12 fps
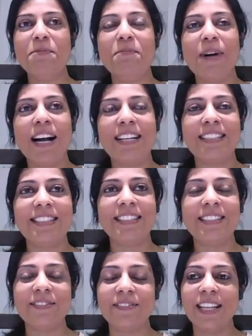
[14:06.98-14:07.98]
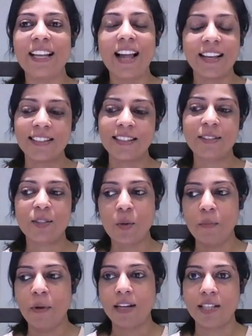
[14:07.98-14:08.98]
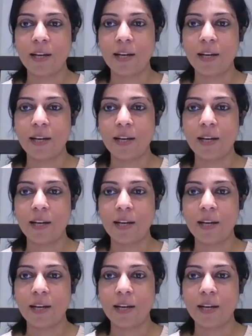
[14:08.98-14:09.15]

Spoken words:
But we liked it so much.